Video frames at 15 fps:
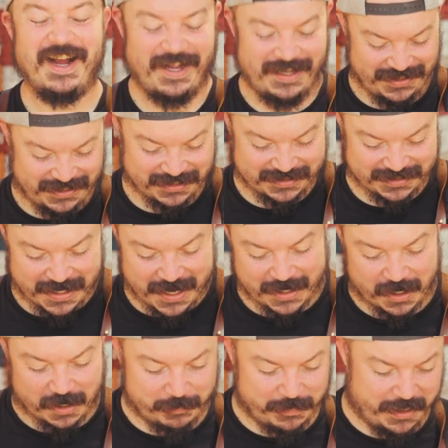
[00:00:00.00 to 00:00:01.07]
Looks like
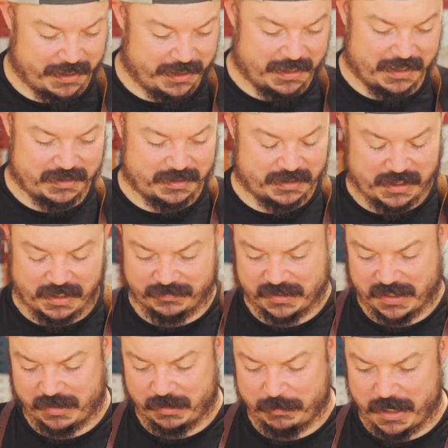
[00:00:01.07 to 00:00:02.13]
our meat has enough
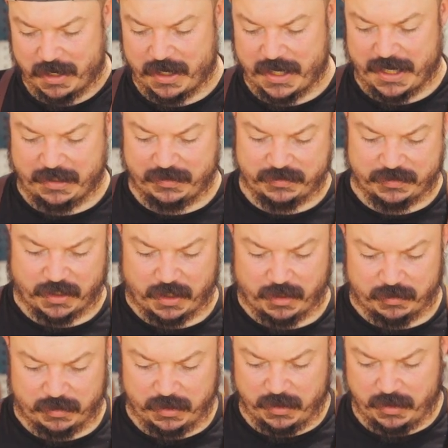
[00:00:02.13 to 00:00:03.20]
time to marinate,
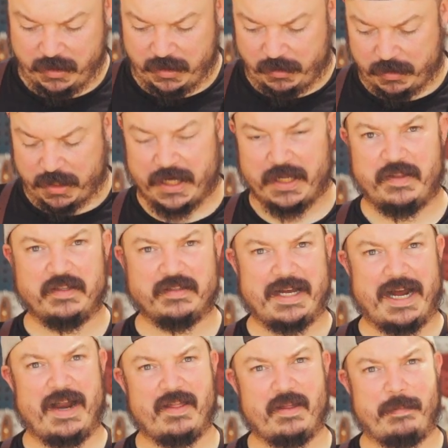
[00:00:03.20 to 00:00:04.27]
so we're gonna get these
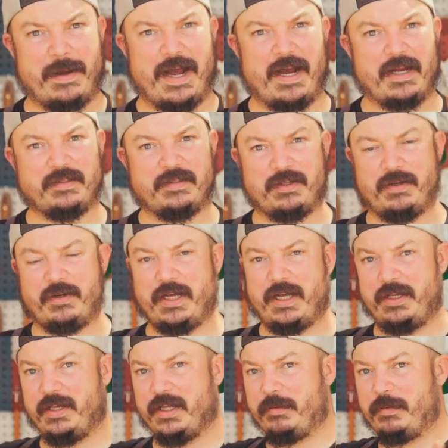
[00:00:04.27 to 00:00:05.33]
out of the bags and go ahead
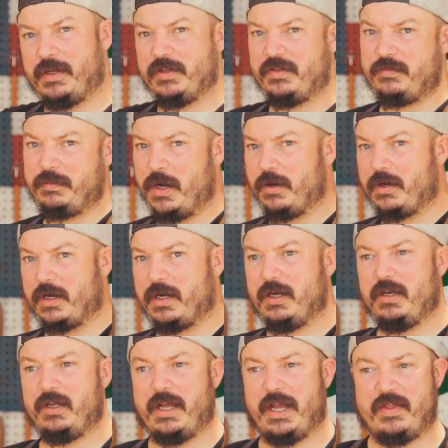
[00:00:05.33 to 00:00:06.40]
and get them on the smoker,
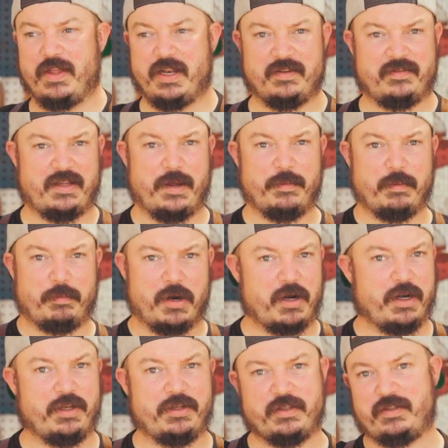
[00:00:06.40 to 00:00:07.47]
and then it's time to
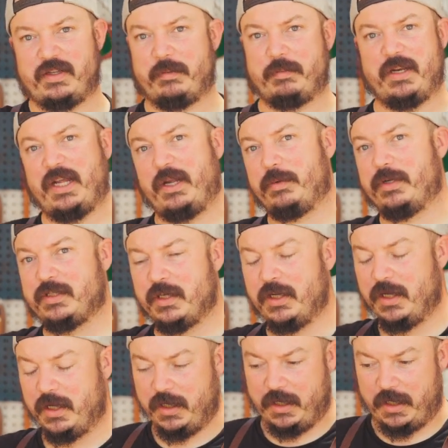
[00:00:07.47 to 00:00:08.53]
party, just like my neighbors.
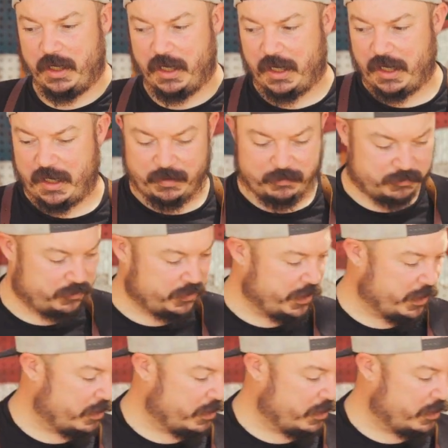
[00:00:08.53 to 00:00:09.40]
So